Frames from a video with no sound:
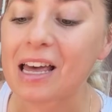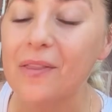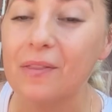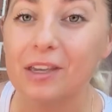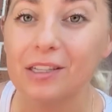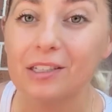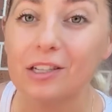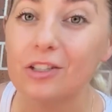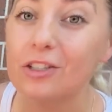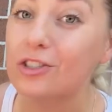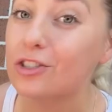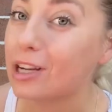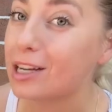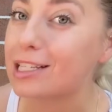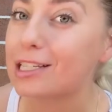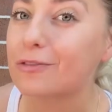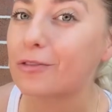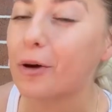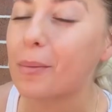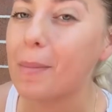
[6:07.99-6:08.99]
This is
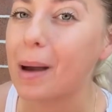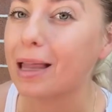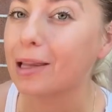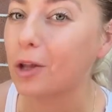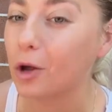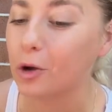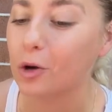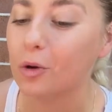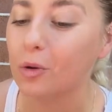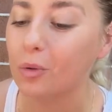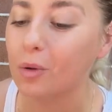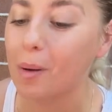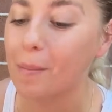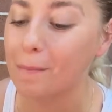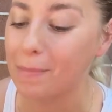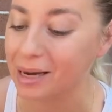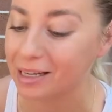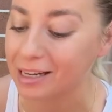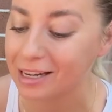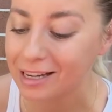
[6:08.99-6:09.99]
just from my local
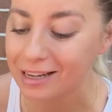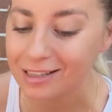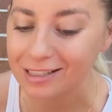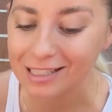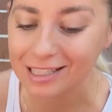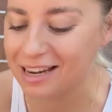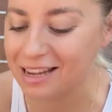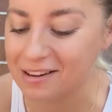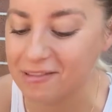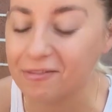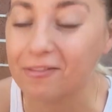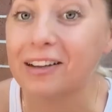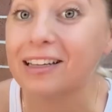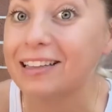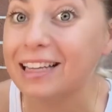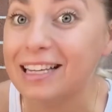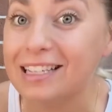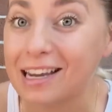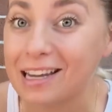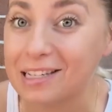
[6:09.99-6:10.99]
Bunnings. It
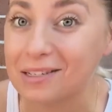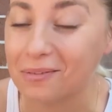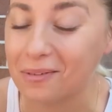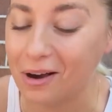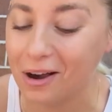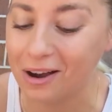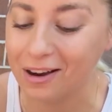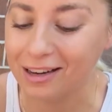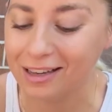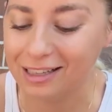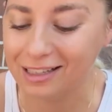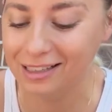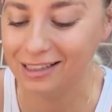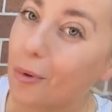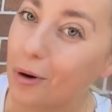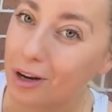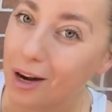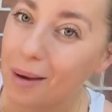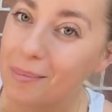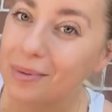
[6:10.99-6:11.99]
really does work.
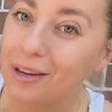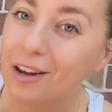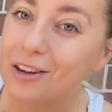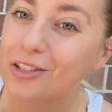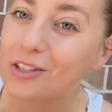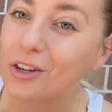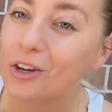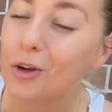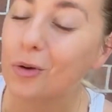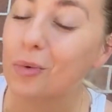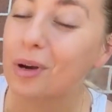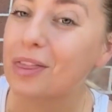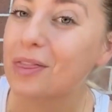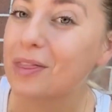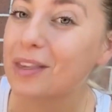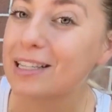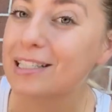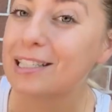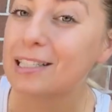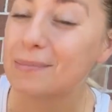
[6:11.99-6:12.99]
What I'm going to do with
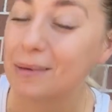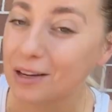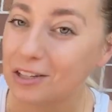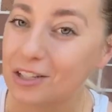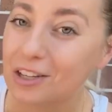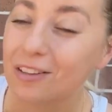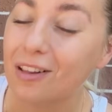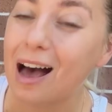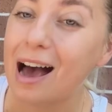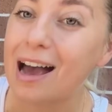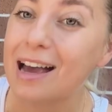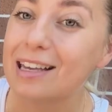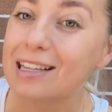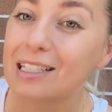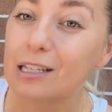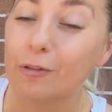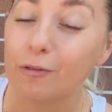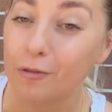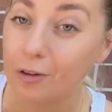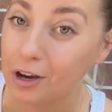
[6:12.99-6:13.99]
this
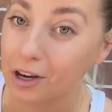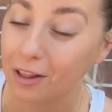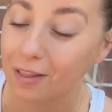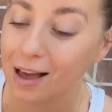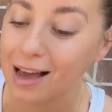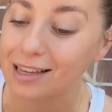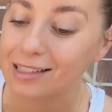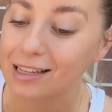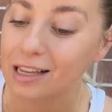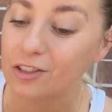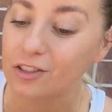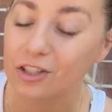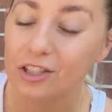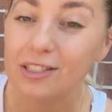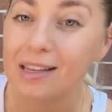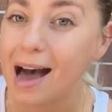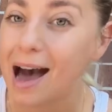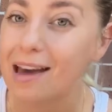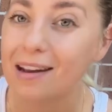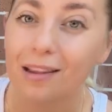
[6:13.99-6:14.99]
specialized fertilizer is just
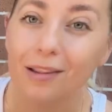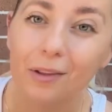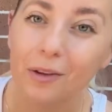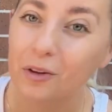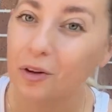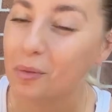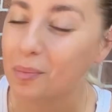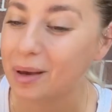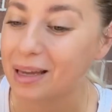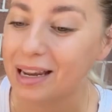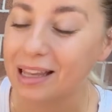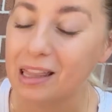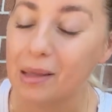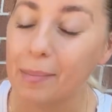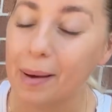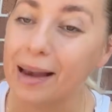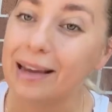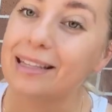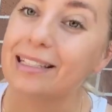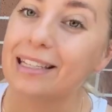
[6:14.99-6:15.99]
add a little bit in the
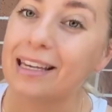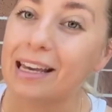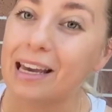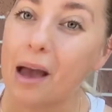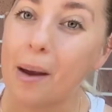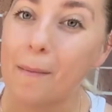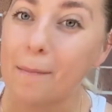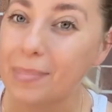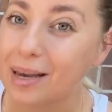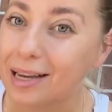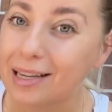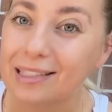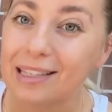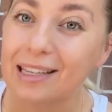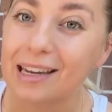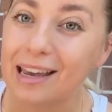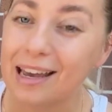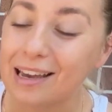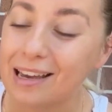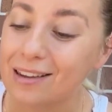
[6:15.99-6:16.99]
base here, mix
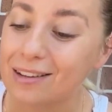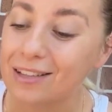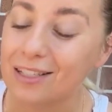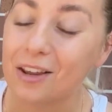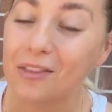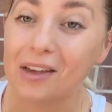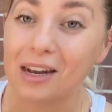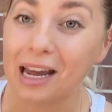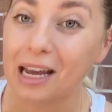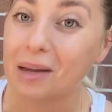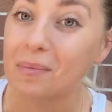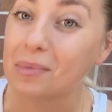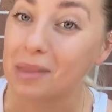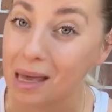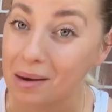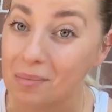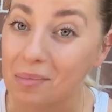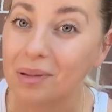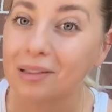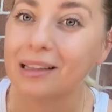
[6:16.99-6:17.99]
it in so that I can
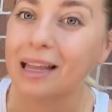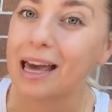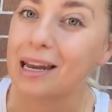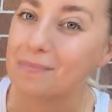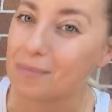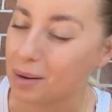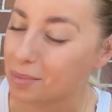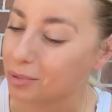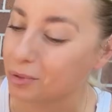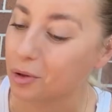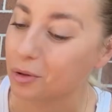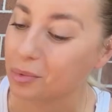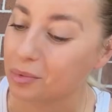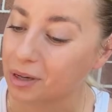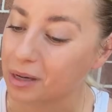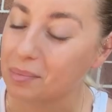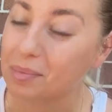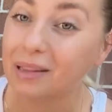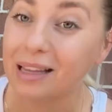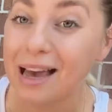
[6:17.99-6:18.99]
then plant my
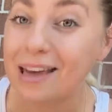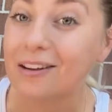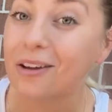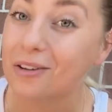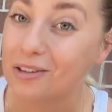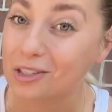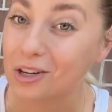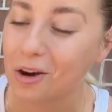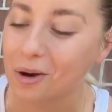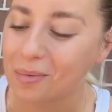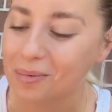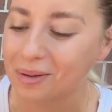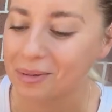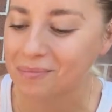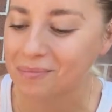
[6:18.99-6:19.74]
blueberry plant on top.